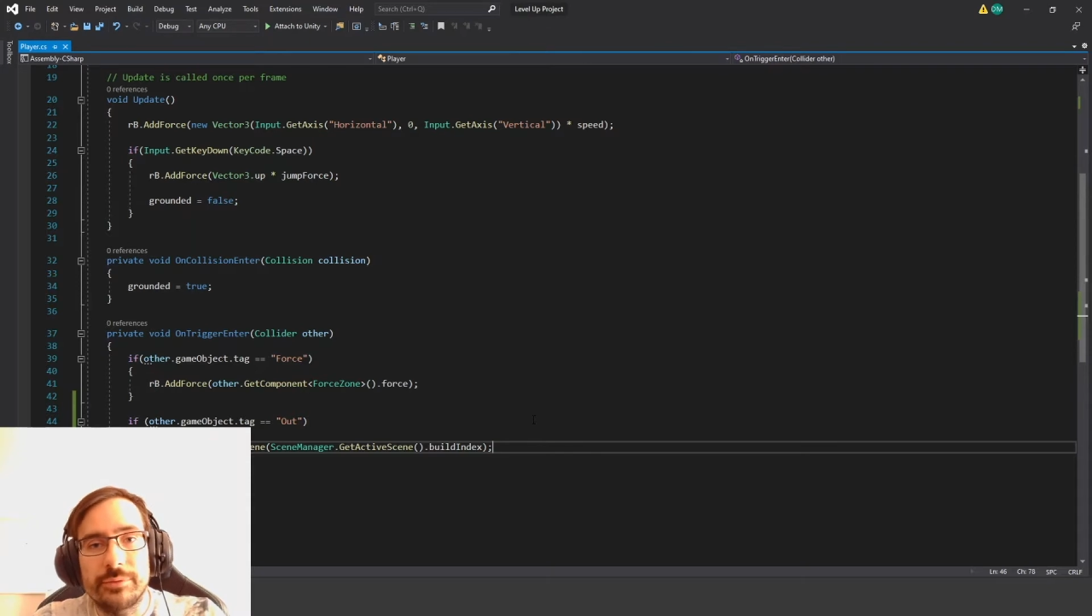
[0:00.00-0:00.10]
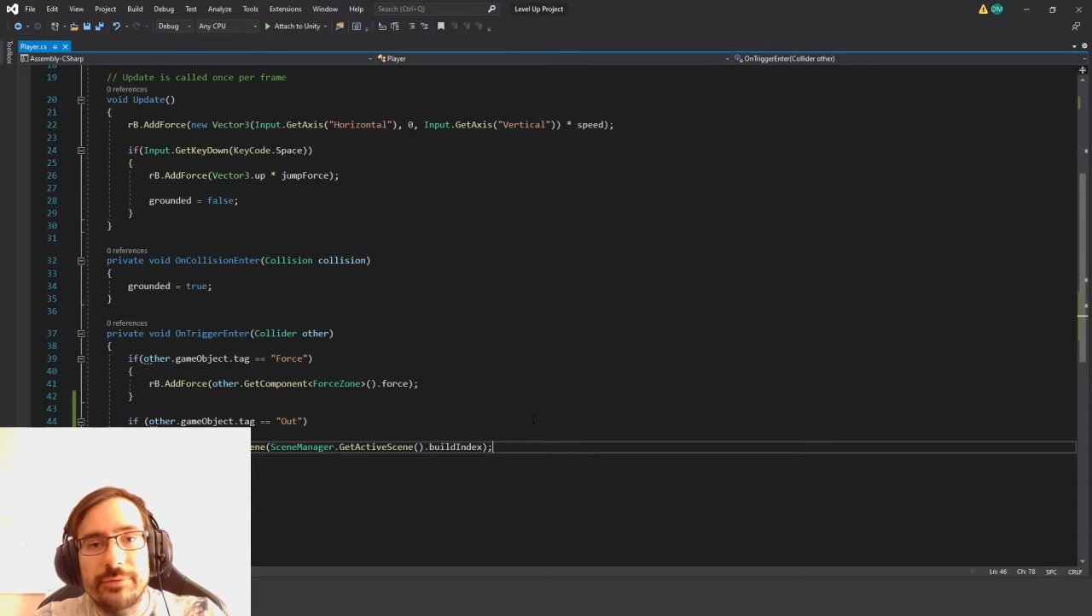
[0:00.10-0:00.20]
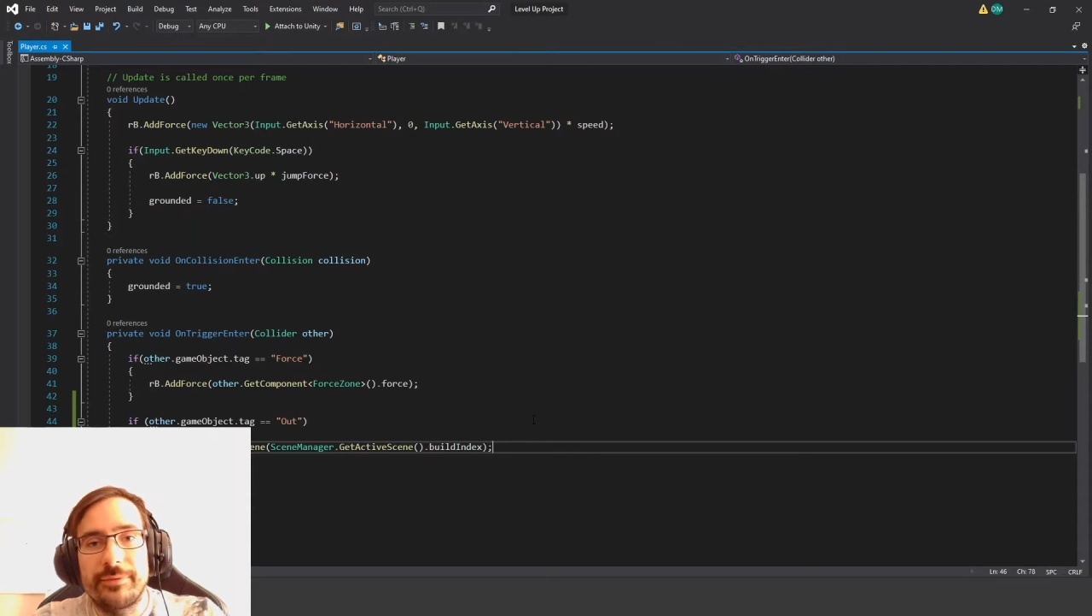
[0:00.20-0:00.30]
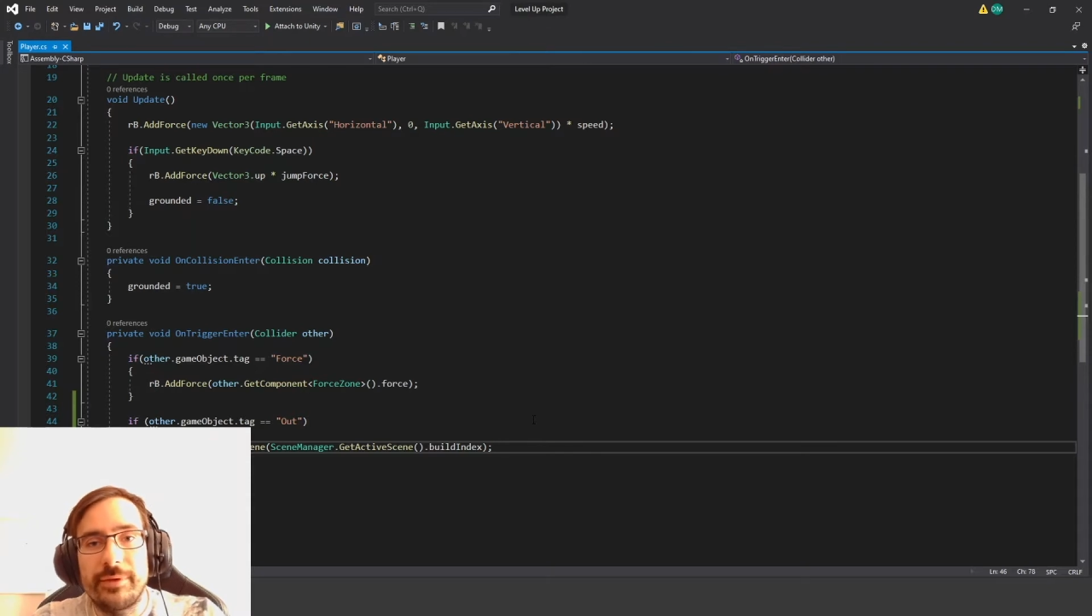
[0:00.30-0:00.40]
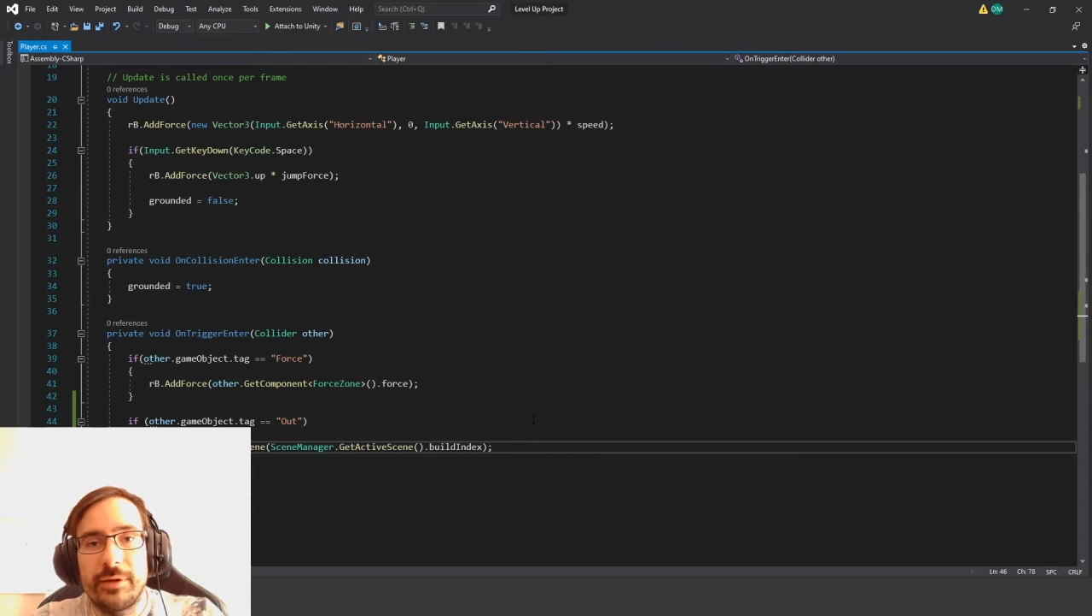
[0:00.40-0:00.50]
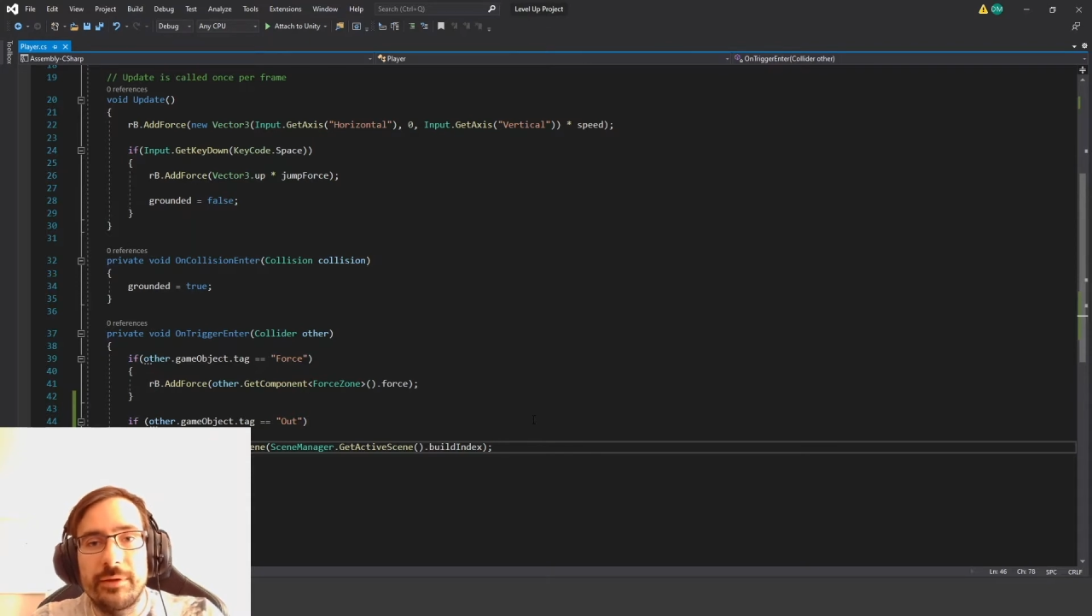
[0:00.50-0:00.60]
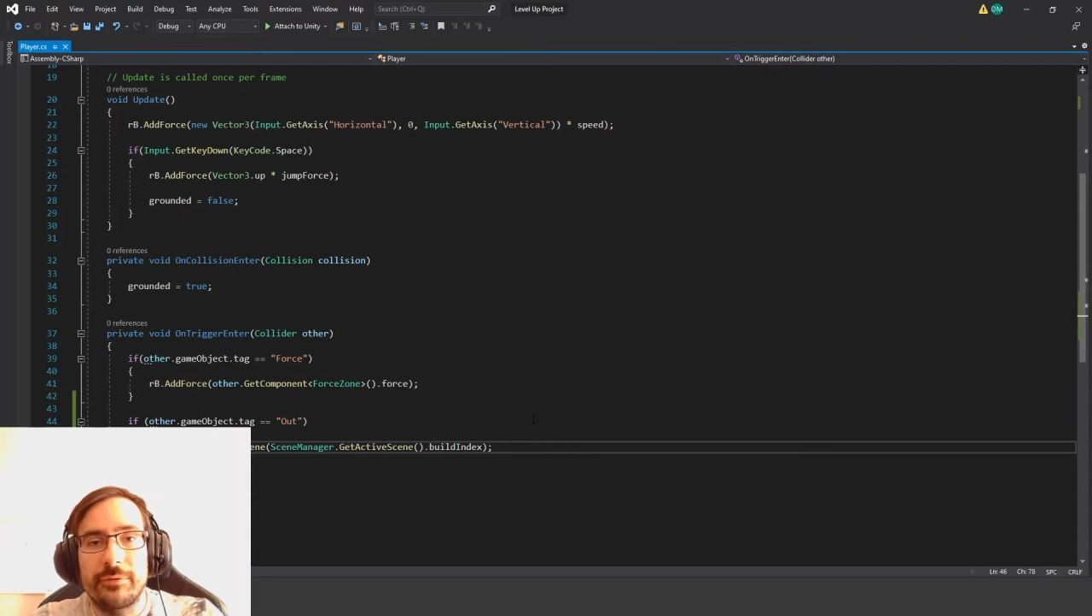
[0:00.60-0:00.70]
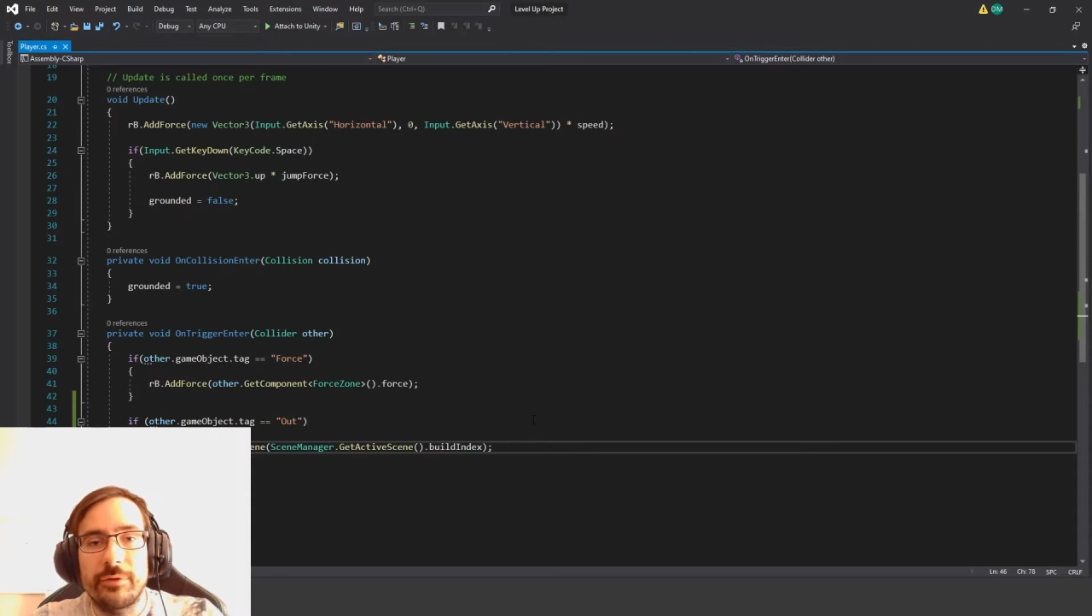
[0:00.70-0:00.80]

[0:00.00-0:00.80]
which scene is